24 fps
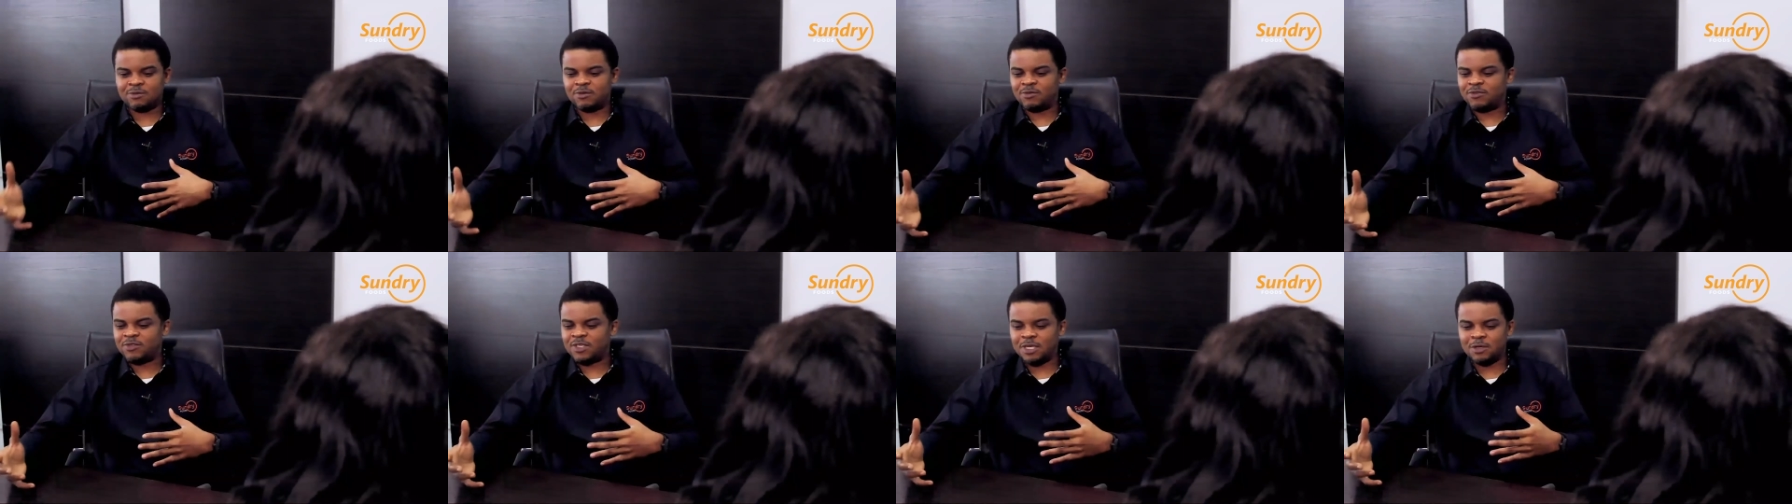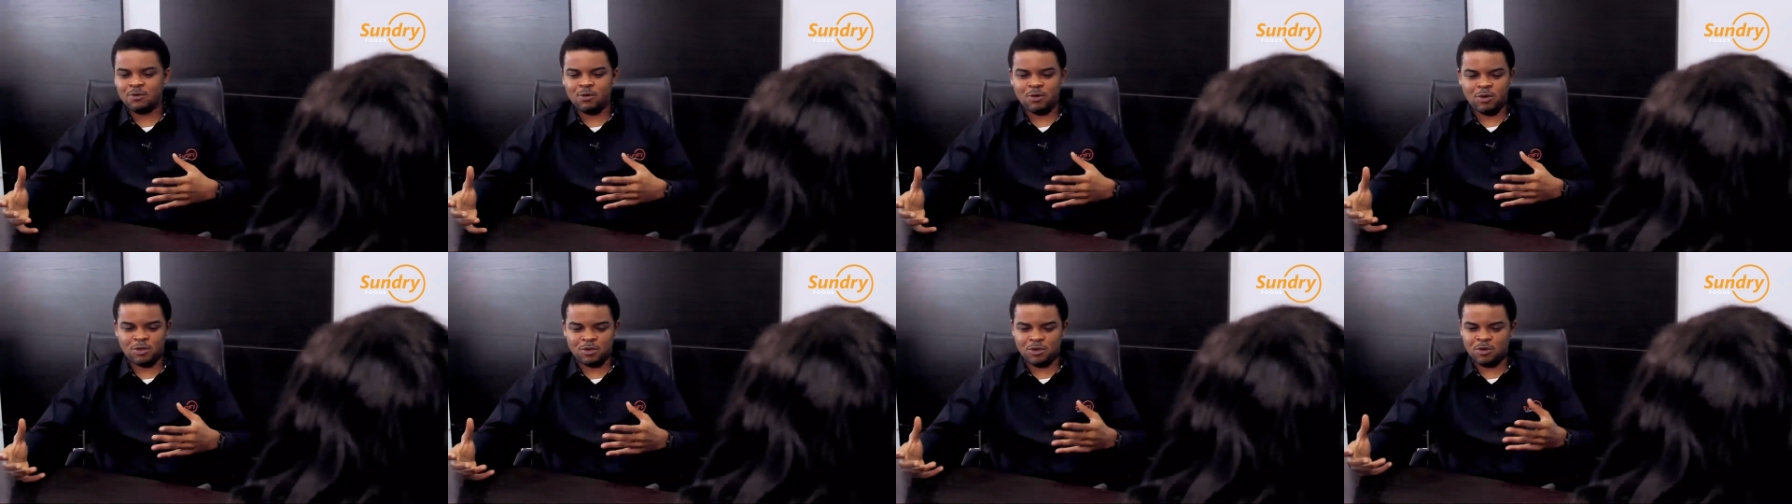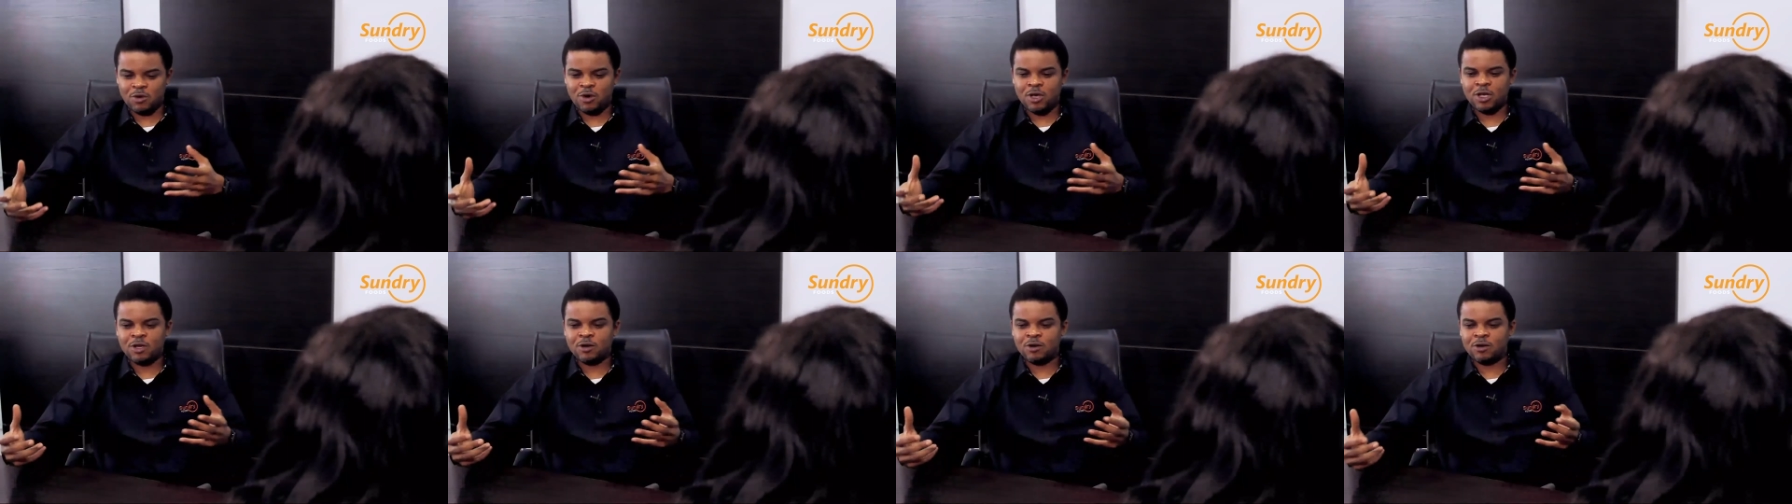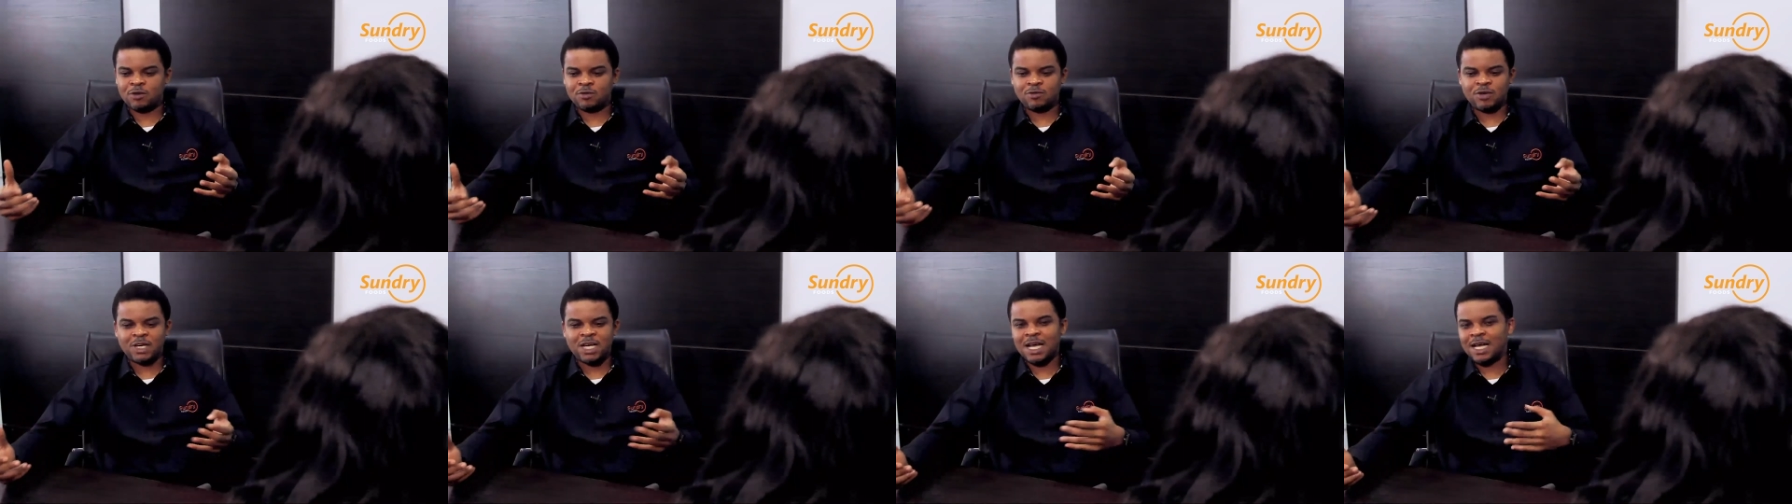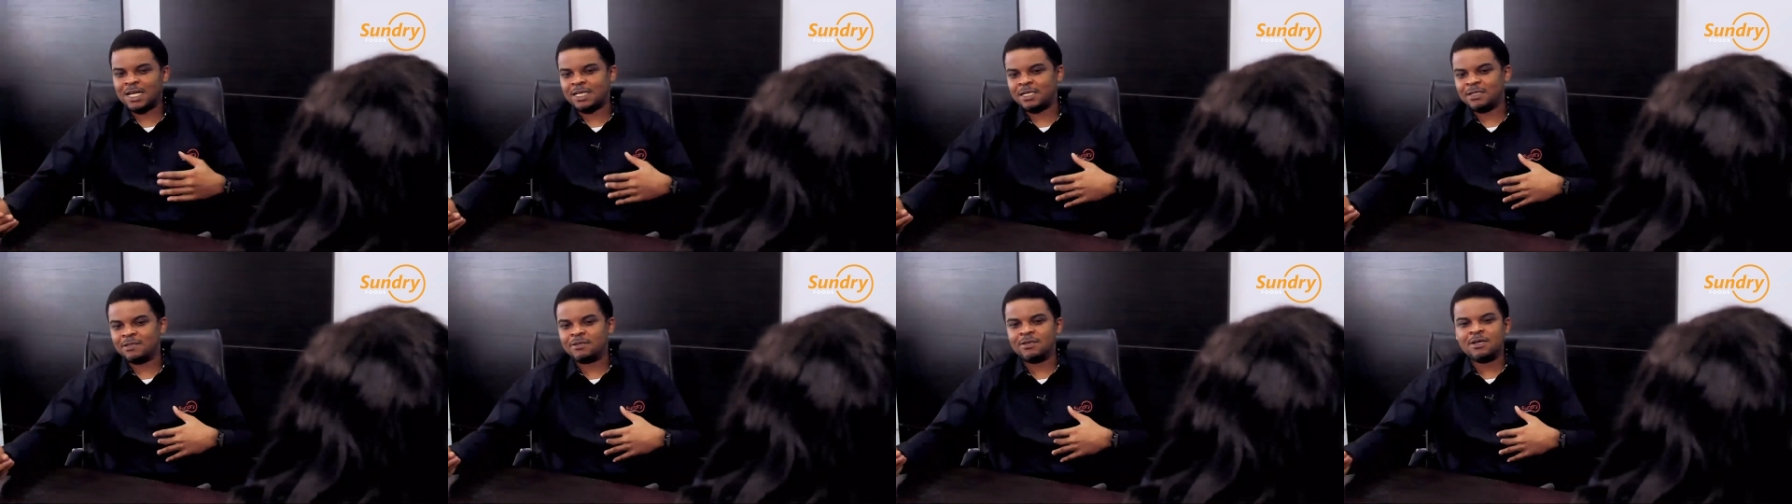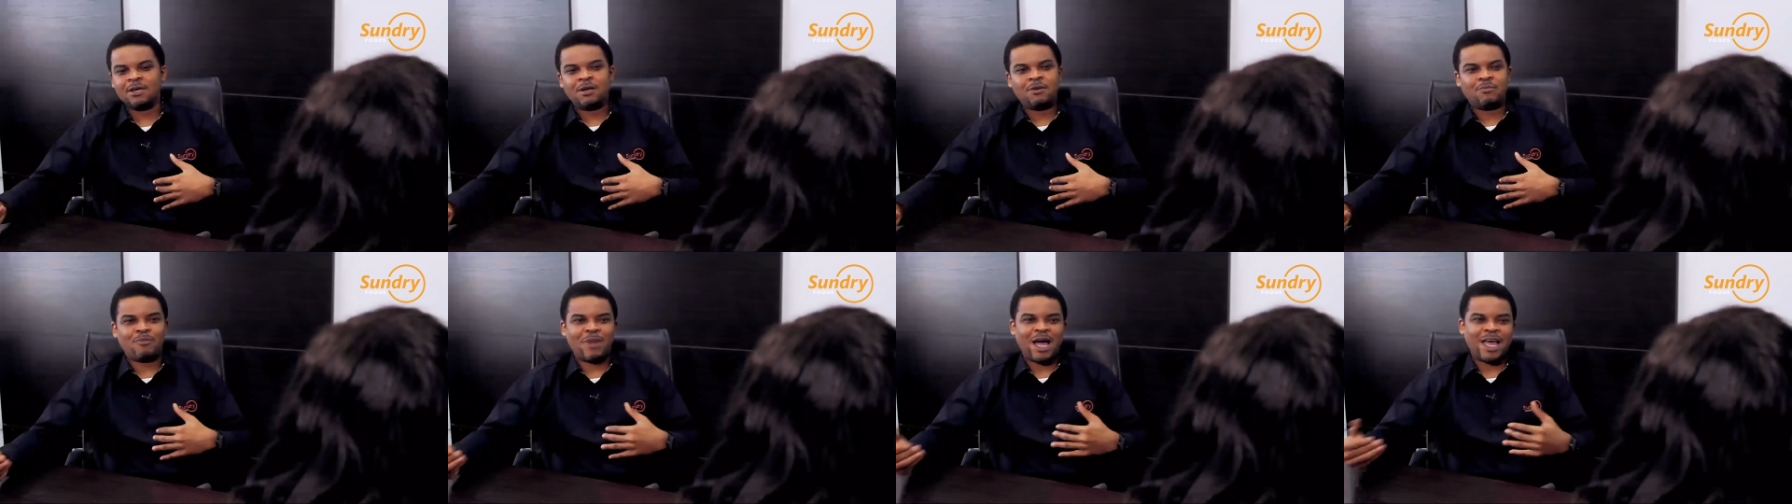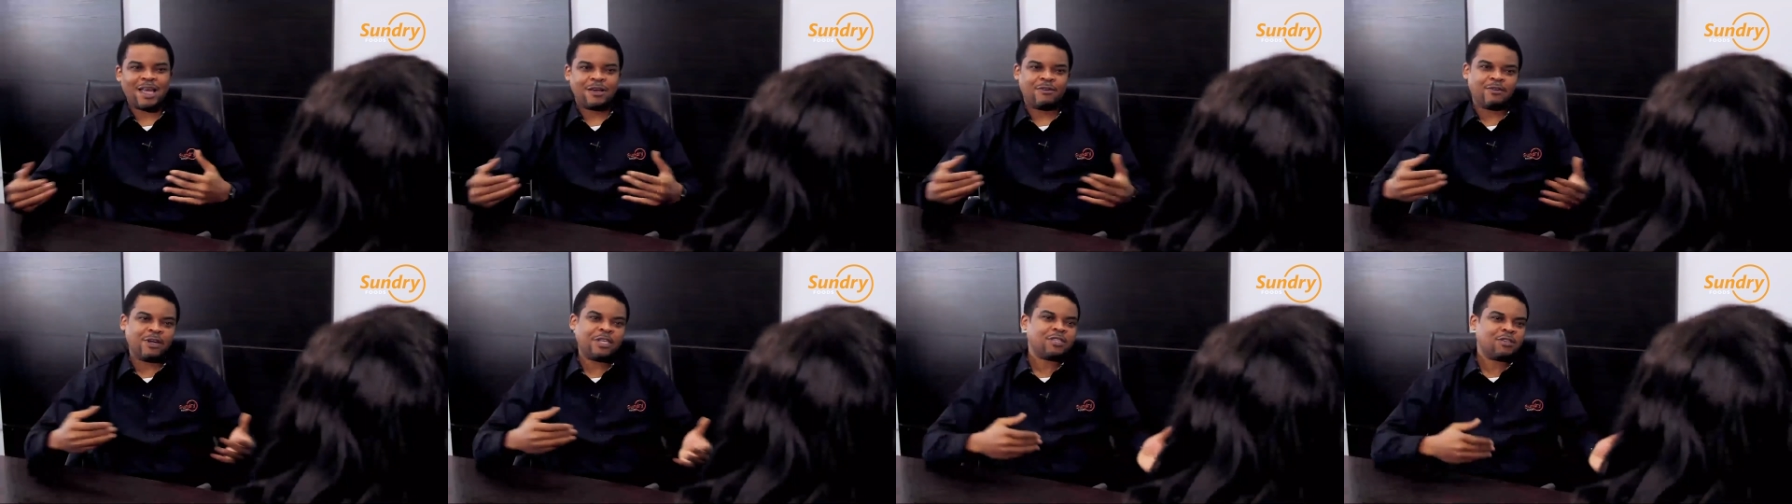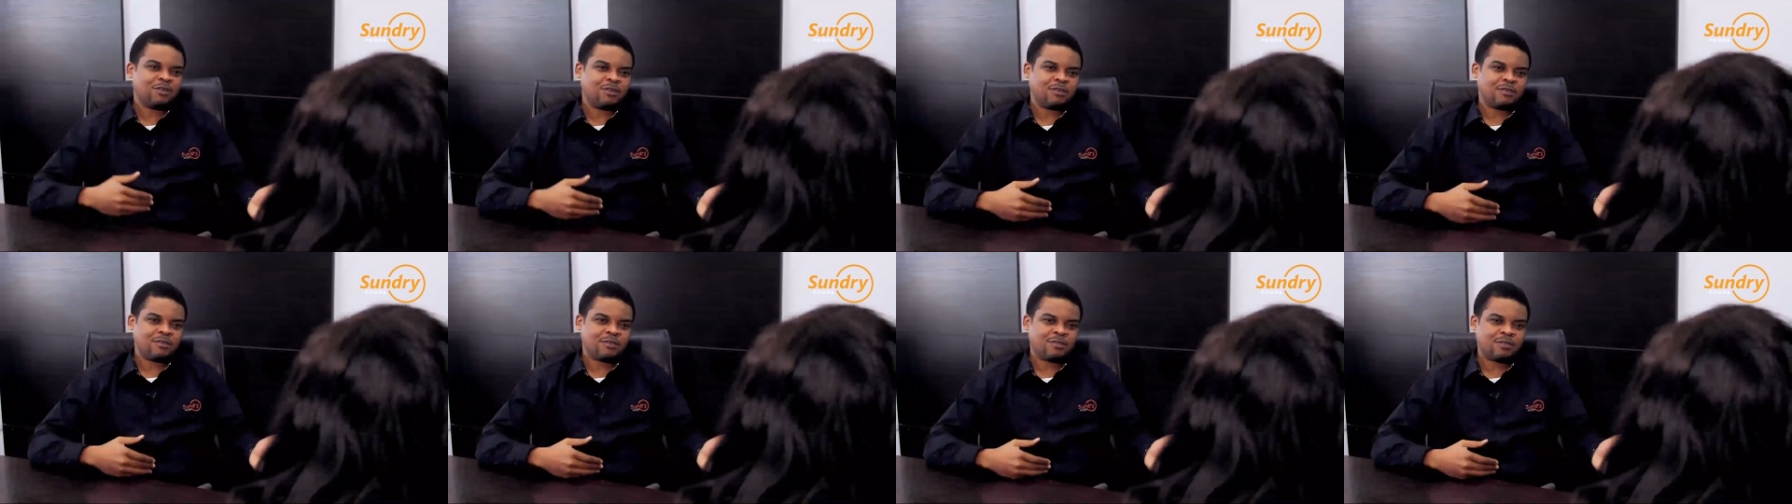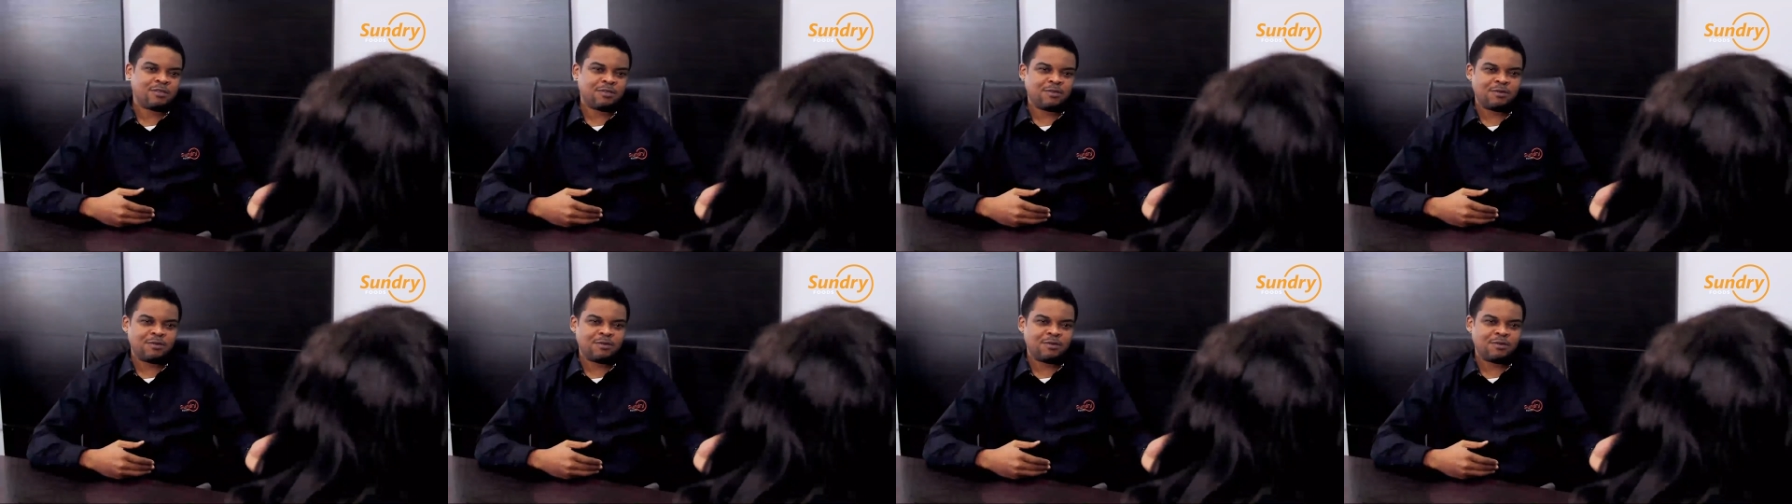We've seen what's going on regarding migrations,